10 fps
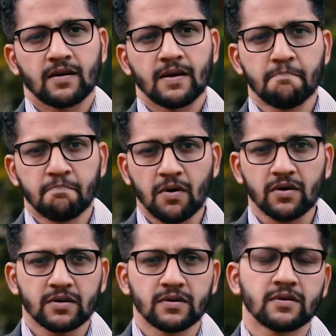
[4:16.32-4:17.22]

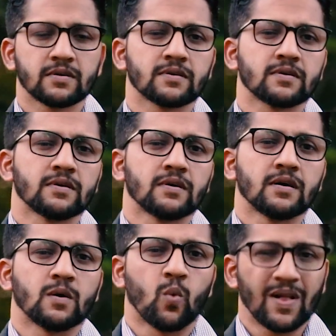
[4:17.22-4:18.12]
important
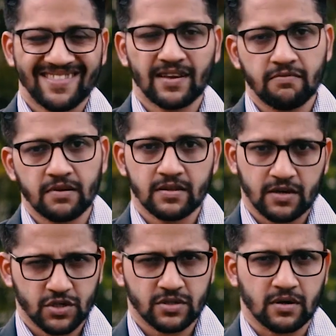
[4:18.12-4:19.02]
wealth-giving
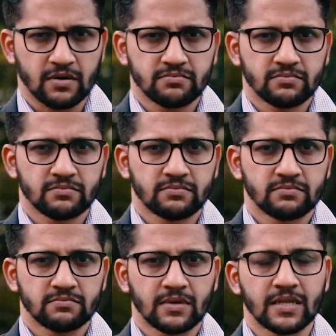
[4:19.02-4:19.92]
nakshatra.
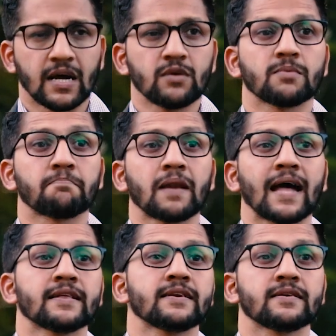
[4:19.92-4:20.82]
And now the
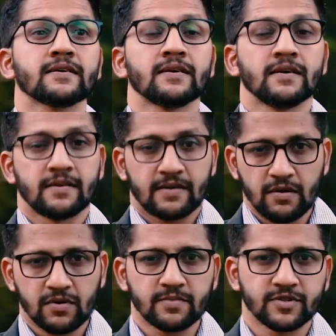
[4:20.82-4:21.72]
planet
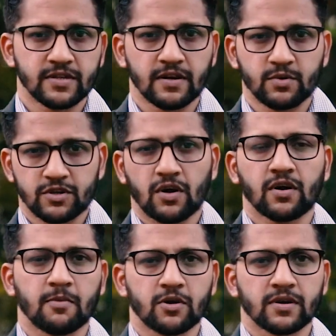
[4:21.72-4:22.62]
Rahu comes in here. We'll talk
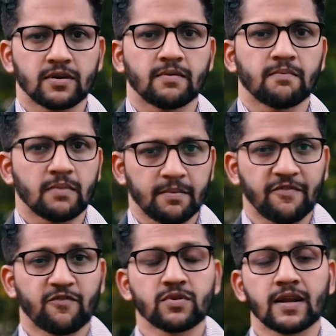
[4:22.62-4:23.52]
about it. But
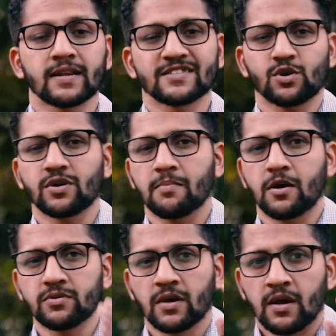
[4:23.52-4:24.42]
before that, let's talk
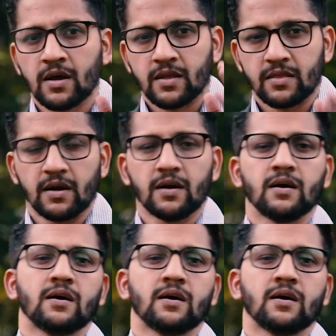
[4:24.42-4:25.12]
about the